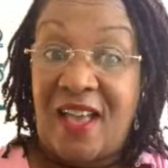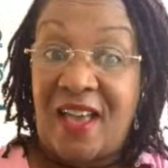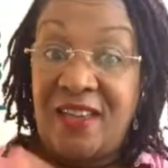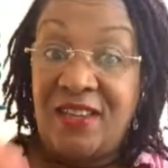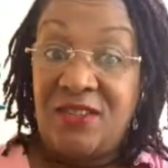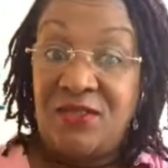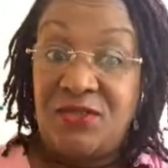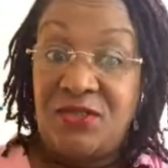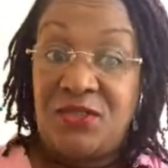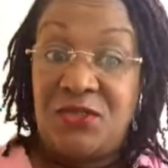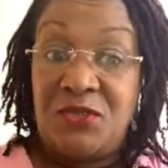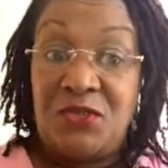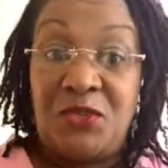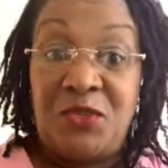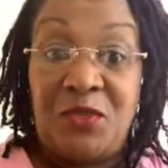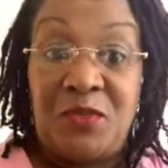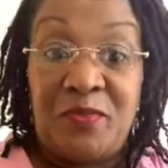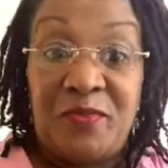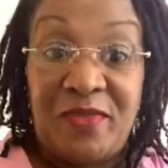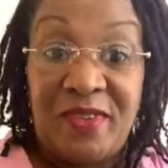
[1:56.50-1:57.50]
Hi,
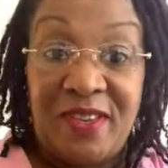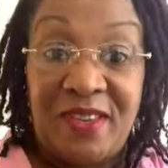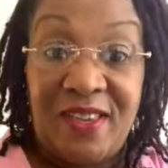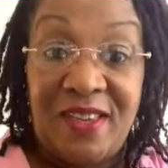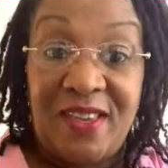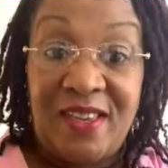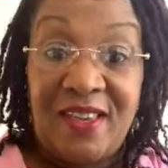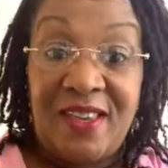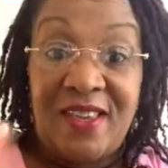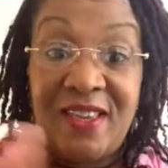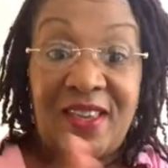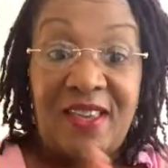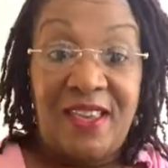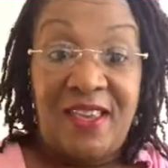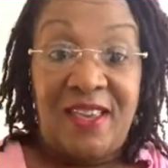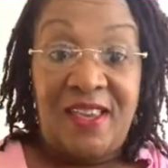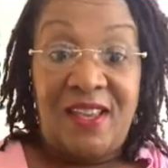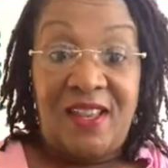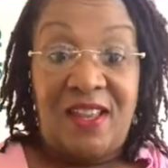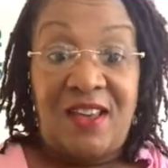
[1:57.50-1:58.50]
YouTube.
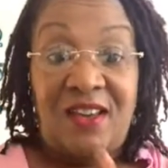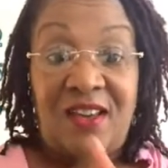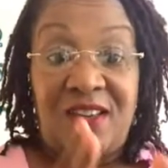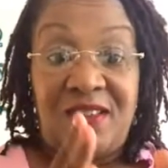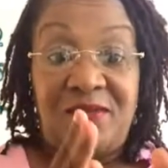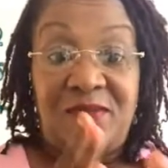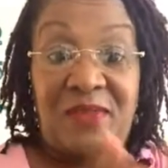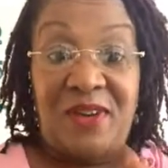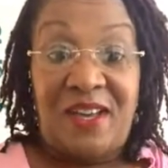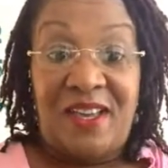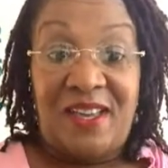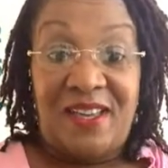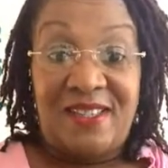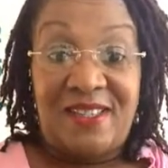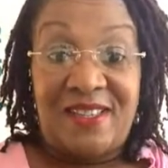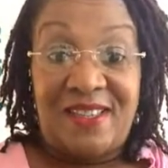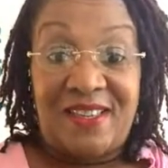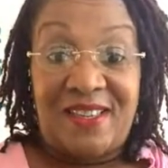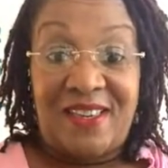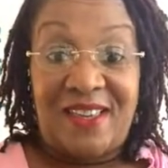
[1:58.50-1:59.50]
Elon
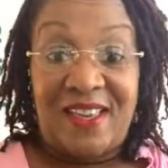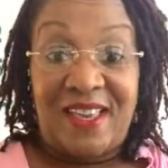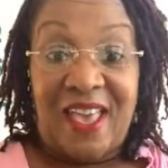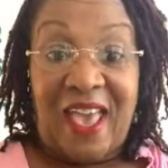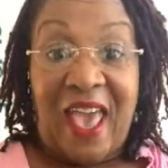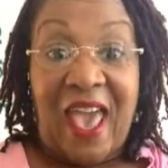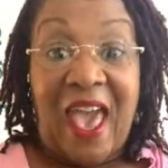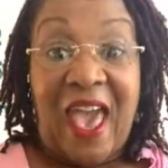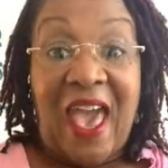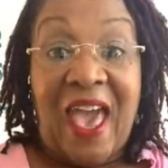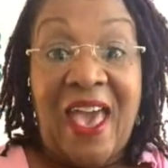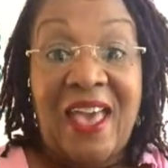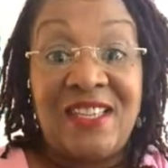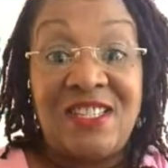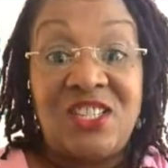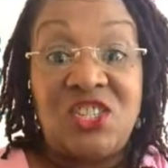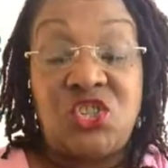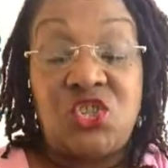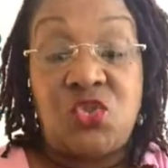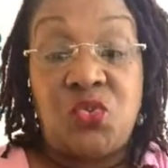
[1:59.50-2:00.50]
Musk
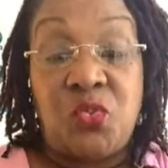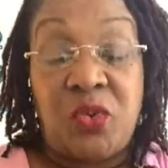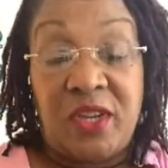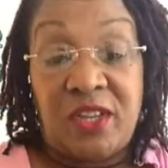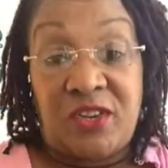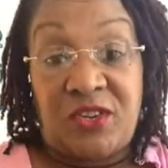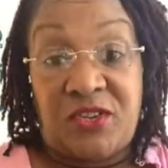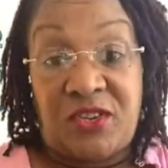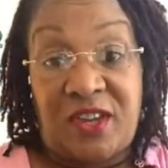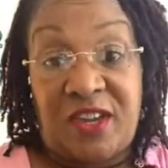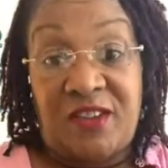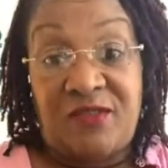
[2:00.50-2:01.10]
has Twitter,